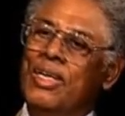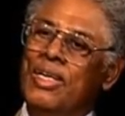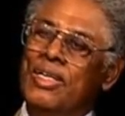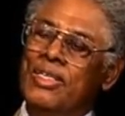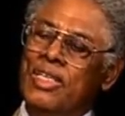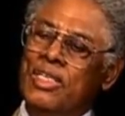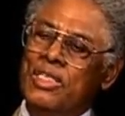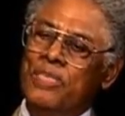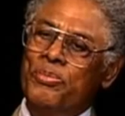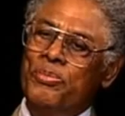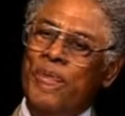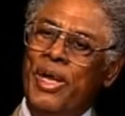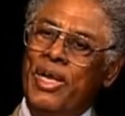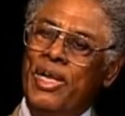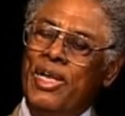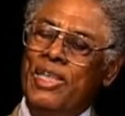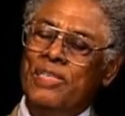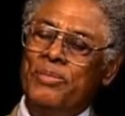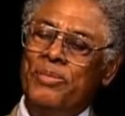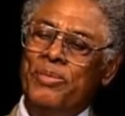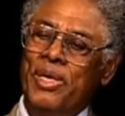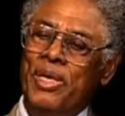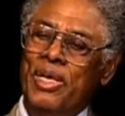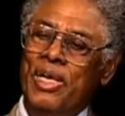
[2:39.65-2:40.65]
Uh, this
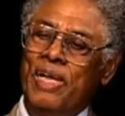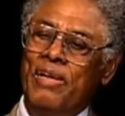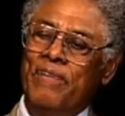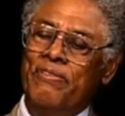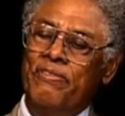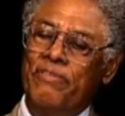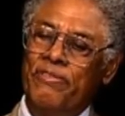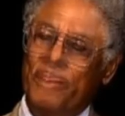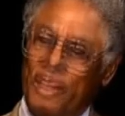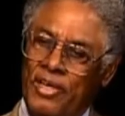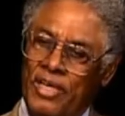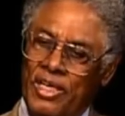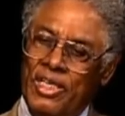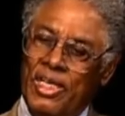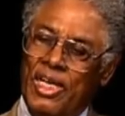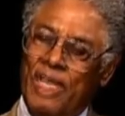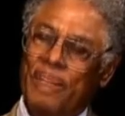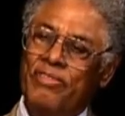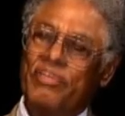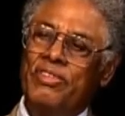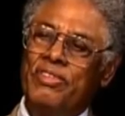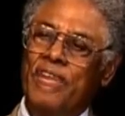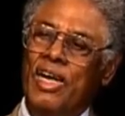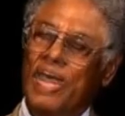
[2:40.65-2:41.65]
man has been a
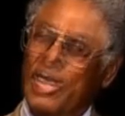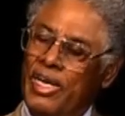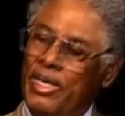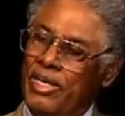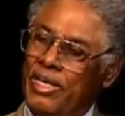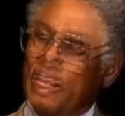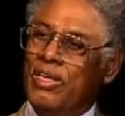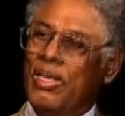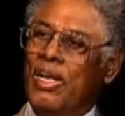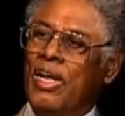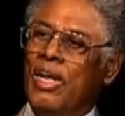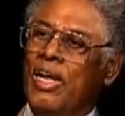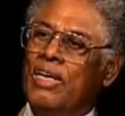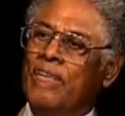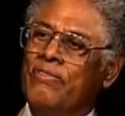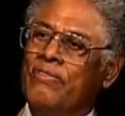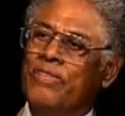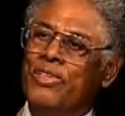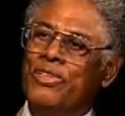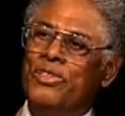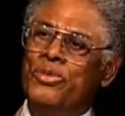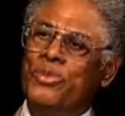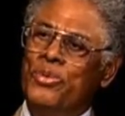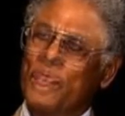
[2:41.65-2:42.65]
far-left ideologue
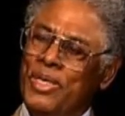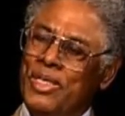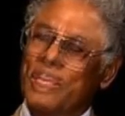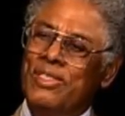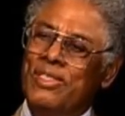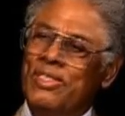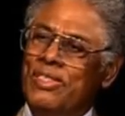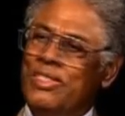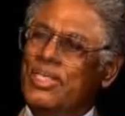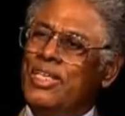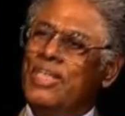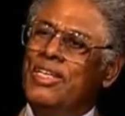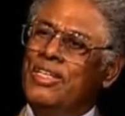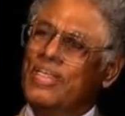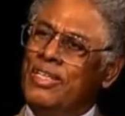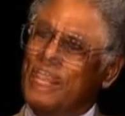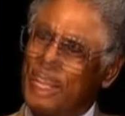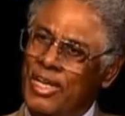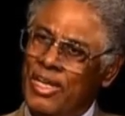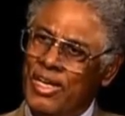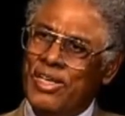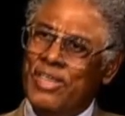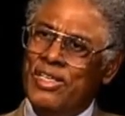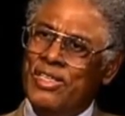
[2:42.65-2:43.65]
for twenty
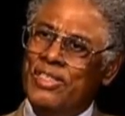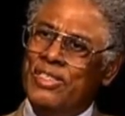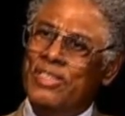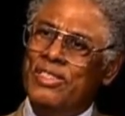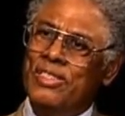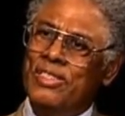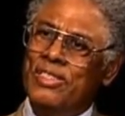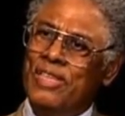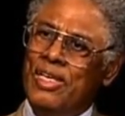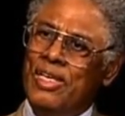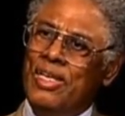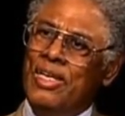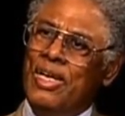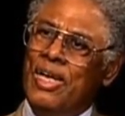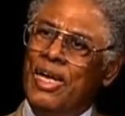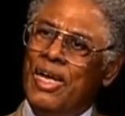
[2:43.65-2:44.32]
years,